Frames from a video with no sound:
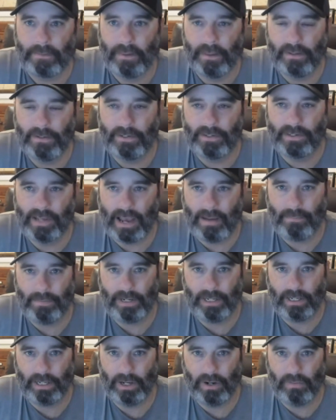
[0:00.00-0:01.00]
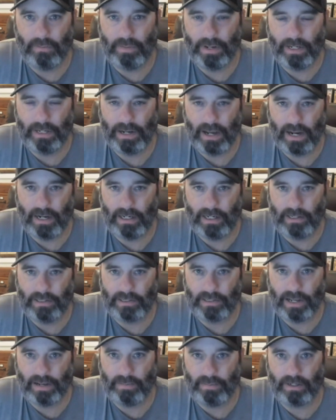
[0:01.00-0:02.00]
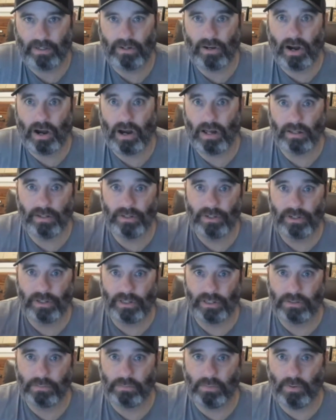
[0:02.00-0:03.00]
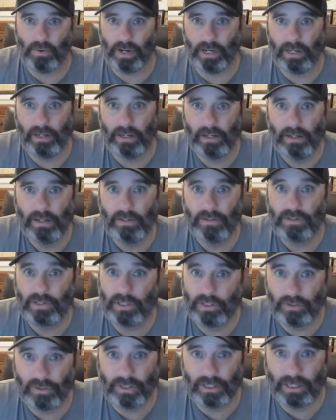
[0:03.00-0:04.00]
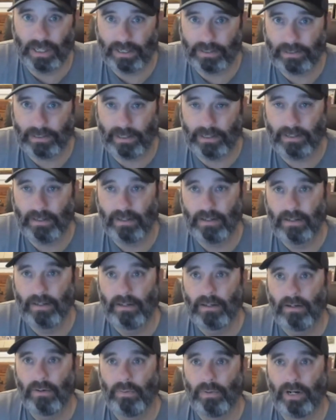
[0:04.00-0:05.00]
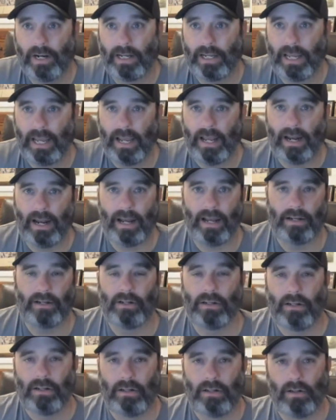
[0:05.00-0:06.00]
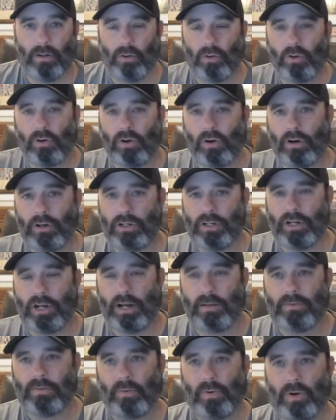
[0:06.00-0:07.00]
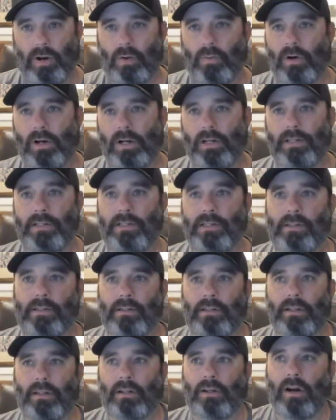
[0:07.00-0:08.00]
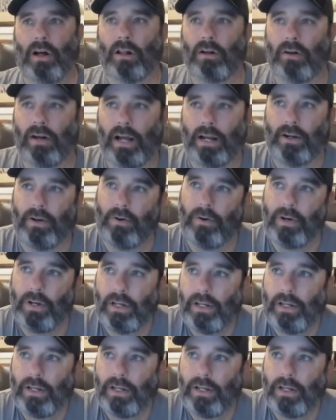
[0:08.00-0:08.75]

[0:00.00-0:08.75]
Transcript: This is happening, you know, mid-90s. I'm in college at this point, still collecting when I can. I had local card shops where I was in Colorado.